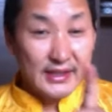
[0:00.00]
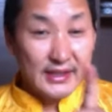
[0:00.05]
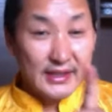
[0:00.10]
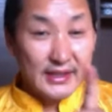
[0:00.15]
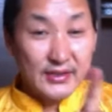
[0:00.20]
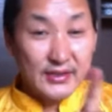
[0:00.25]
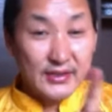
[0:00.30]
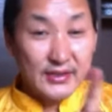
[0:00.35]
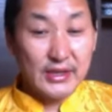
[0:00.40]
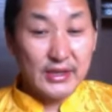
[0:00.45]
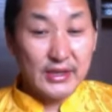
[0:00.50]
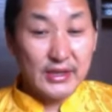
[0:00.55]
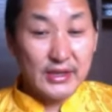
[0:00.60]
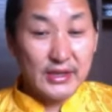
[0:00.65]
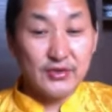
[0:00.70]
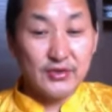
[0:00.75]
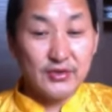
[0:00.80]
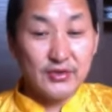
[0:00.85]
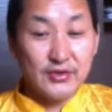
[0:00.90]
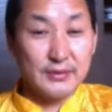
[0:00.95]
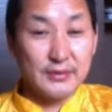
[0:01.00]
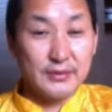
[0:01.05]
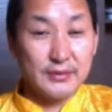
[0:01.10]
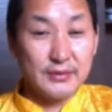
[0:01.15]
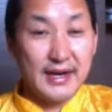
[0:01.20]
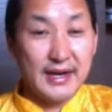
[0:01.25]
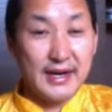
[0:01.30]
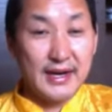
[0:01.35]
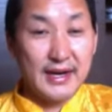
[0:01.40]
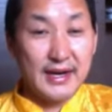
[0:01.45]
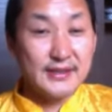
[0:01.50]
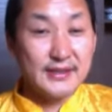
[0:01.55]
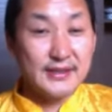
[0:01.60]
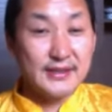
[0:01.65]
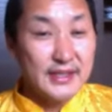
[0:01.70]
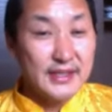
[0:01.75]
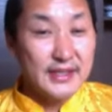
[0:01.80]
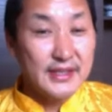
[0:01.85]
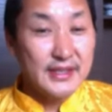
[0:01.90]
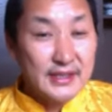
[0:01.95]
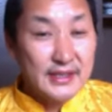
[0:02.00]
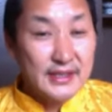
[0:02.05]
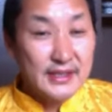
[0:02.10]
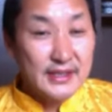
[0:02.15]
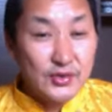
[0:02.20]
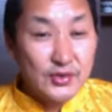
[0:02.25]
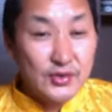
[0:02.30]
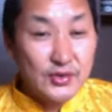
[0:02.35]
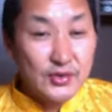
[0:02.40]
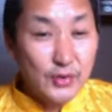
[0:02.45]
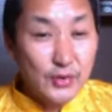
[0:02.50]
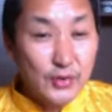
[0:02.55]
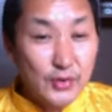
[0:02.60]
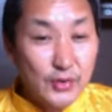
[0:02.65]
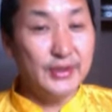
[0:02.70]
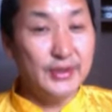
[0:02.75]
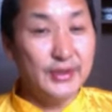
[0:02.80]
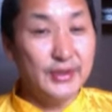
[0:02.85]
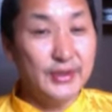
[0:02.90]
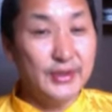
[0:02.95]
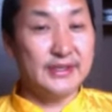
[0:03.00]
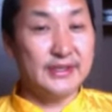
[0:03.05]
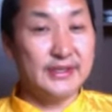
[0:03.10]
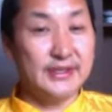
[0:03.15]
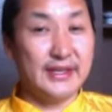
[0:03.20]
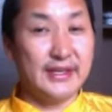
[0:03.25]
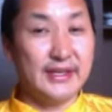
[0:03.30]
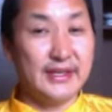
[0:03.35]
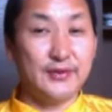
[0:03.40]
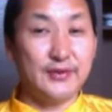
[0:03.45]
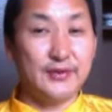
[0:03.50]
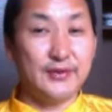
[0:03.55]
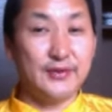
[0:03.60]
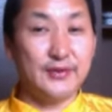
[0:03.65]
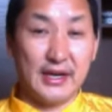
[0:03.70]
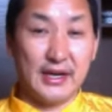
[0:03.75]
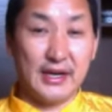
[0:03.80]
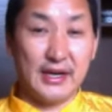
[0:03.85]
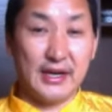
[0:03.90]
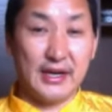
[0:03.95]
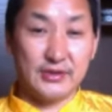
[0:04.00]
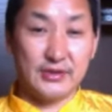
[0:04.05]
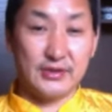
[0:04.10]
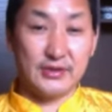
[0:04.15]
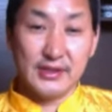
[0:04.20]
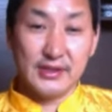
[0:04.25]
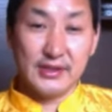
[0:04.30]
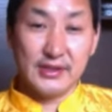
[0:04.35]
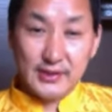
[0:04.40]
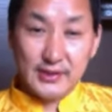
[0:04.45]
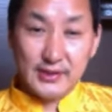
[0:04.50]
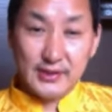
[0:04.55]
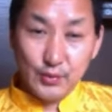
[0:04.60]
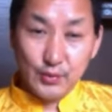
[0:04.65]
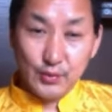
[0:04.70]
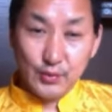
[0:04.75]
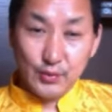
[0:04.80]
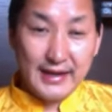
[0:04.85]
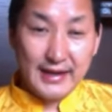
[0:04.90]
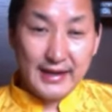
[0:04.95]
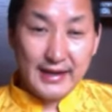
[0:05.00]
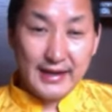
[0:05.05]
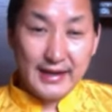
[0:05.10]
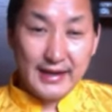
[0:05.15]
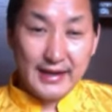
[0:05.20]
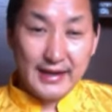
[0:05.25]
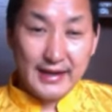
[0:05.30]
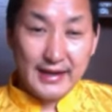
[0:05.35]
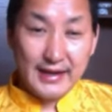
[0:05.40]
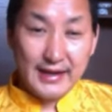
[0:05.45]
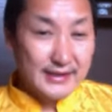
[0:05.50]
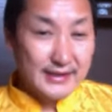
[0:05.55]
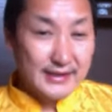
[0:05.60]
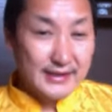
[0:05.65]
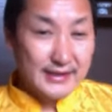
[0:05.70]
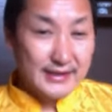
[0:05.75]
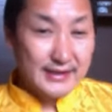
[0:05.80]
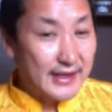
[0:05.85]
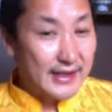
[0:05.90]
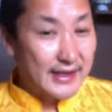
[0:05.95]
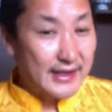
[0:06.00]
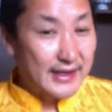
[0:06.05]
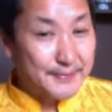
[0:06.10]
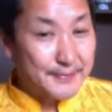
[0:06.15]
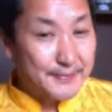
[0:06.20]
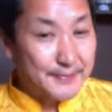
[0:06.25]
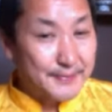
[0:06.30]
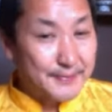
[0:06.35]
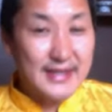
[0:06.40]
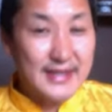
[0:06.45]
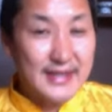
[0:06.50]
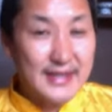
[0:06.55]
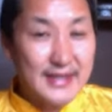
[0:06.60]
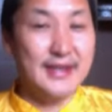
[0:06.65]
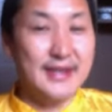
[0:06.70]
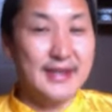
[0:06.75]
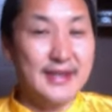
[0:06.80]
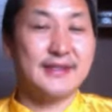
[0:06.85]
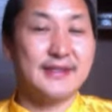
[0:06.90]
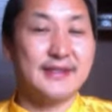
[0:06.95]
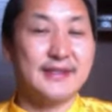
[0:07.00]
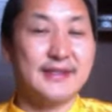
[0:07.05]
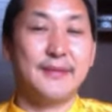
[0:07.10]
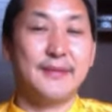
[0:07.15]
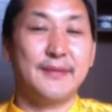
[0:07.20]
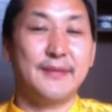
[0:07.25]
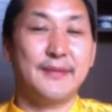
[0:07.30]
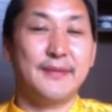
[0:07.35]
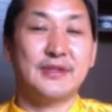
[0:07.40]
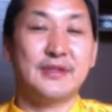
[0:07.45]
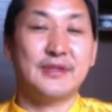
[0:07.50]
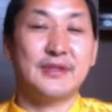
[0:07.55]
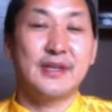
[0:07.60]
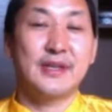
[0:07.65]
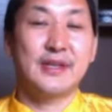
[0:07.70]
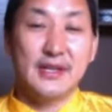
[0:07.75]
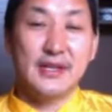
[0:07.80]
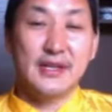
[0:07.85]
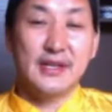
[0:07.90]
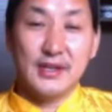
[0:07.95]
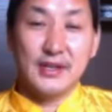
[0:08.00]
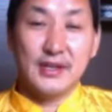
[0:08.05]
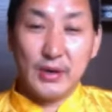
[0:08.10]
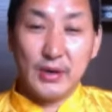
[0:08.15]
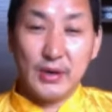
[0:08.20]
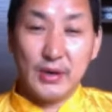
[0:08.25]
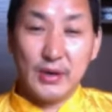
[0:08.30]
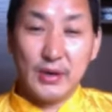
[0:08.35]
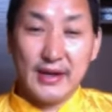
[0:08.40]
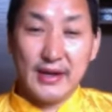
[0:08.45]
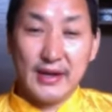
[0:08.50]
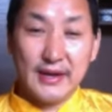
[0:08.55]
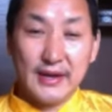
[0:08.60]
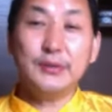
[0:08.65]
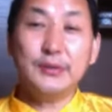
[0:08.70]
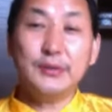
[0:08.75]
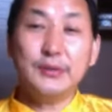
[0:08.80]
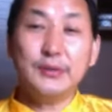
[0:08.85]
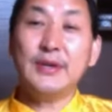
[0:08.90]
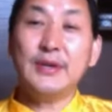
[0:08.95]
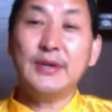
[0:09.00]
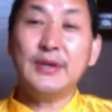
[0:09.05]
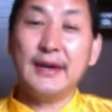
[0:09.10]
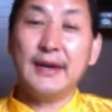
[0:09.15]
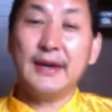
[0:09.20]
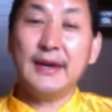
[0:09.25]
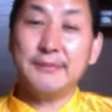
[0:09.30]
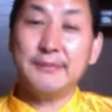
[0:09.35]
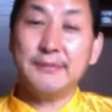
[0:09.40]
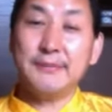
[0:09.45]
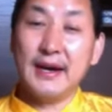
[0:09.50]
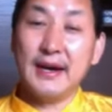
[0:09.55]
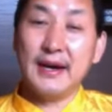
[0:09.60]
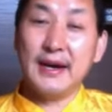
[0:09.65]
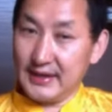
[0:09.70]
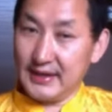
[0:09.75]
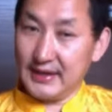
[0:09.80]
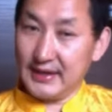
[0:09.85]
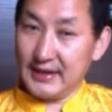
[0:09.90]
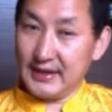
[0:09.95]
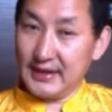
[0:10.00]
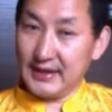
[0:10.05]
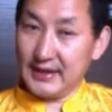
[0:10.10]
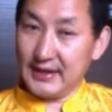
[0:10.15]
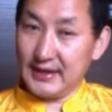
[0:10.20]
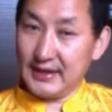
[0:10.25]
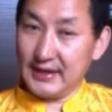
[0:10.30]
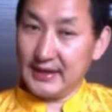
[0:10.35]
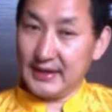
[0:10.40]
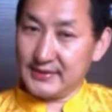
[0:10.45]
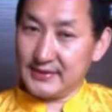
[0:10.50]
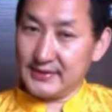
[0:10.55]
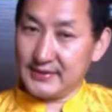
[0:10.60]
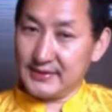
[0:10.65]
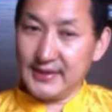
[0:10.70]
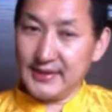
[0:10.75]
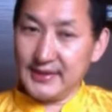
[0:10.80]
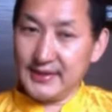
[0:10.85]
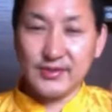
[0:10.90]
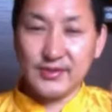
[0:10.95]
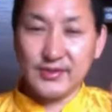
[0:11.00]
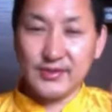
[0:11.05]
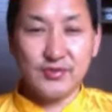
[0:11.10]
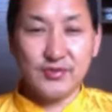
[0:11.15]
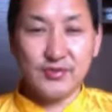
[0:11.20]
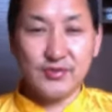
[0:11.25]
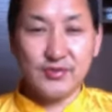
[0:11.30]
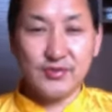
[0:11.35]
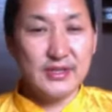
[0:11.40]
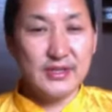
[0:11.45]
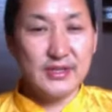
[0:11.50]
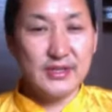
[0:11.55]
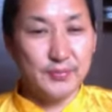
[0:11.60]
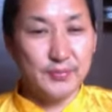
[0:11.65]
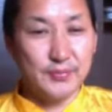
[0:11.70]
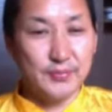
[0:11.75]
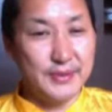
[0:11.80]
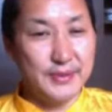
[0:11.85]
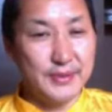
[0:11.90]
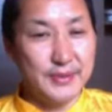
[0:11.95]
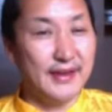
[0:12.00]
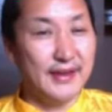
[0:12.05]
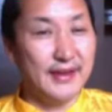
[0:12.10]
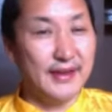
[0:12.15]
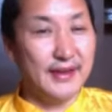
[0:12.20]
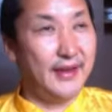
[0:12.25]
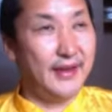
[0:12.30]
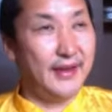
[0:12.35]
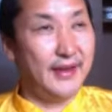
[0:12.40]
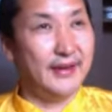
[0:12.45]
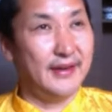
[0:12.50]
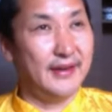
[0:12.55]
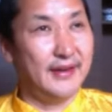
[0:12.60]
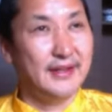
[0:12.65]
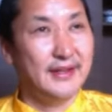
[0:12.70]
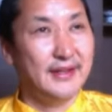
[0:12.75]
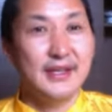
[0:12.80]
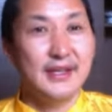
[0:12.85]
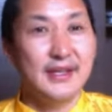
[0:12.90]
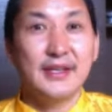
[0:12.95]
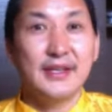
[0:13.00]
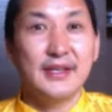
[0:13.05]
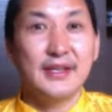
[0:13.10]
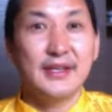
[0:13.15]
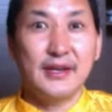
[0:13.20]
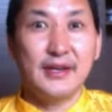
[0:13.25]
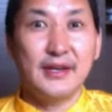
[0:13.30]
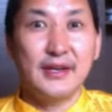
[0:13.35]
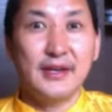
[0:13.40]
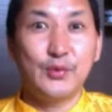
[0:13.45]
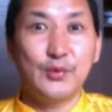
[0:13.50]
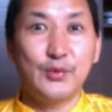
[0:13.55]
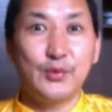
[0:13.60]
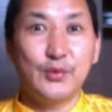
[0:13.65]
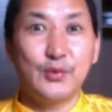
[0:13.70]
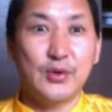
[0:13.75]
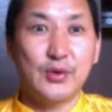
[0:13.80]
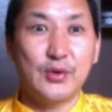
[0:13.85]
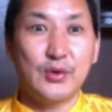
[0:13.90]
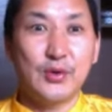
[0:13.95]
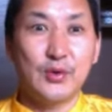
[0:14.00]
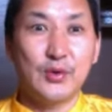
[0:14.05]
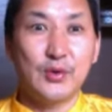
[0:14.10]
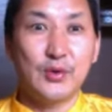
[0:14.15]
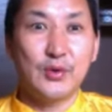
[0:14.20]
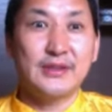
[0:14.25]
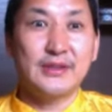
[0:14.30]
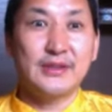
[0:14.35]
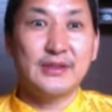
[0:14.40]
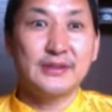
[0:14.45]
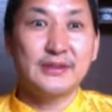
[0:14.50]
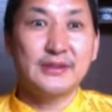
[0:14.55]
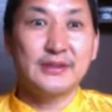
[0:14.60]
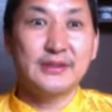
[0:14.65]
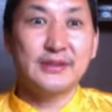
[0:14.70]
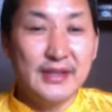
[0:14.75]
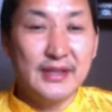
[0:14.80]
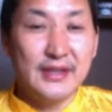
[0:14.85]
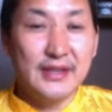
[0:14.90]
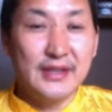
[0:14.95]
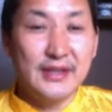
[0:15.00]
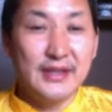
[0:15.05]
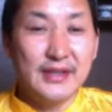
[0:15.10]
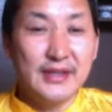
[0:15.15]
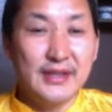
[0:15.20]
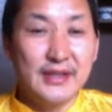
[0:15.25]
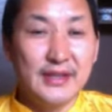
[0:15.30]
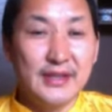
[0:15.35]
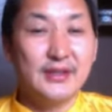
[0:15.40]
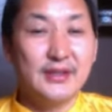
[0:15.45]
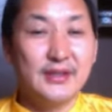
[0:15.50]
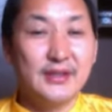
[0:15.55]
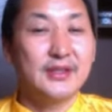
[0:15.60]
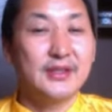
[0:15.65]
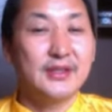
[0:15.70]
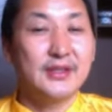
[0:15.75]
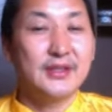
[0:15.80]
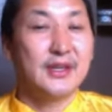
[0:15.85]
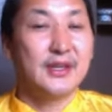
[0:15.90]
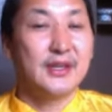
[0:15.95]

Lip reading: inner true nature of the mind is, it is nobody's gift to us. We have had at the beginningless times, whenever we have mind, there is naturally to be there. Therefore we call the inner